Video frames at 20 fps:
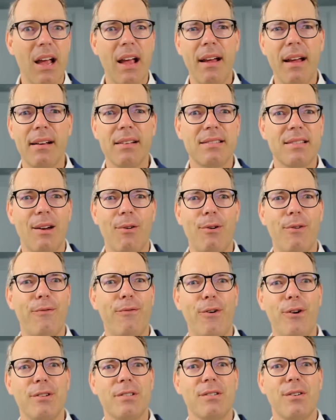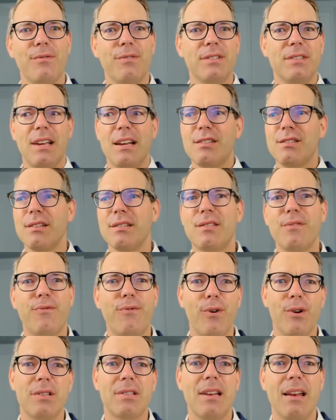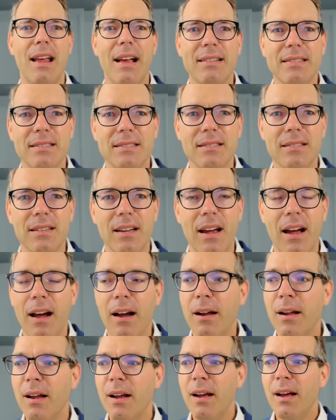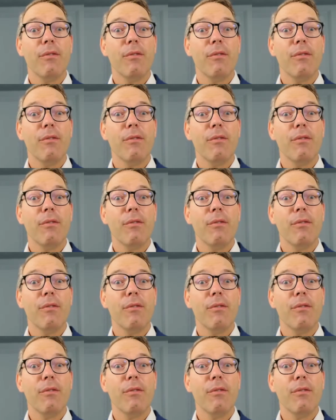Hey, it's our first conversation. It's the first lesson, yeah?